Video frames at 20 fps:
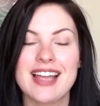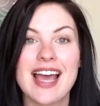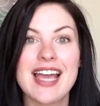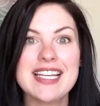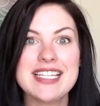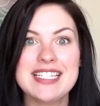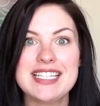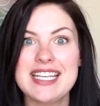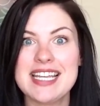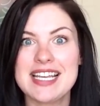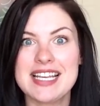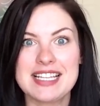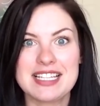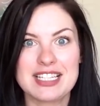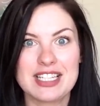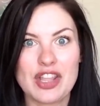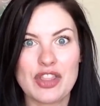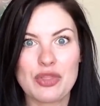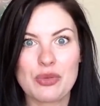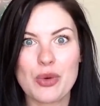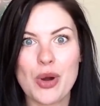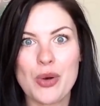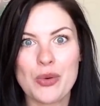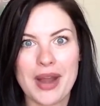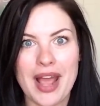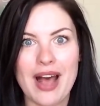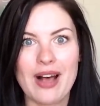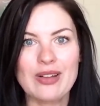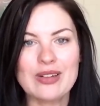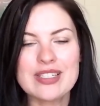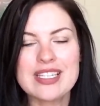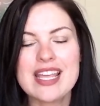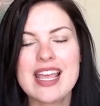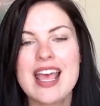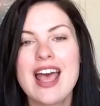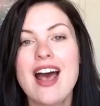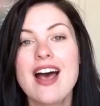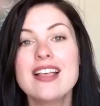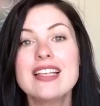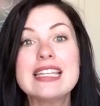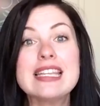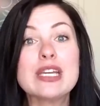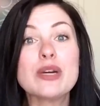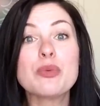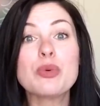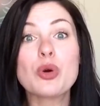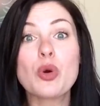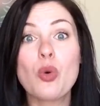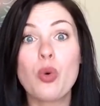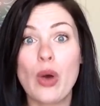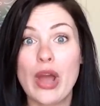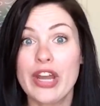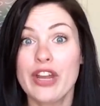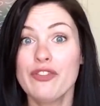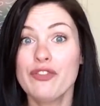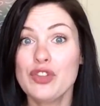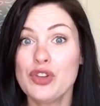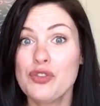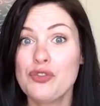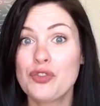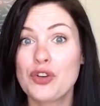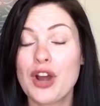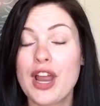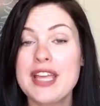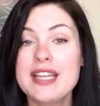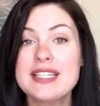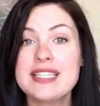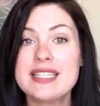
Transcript: ideas thrown out. There were quite a few for a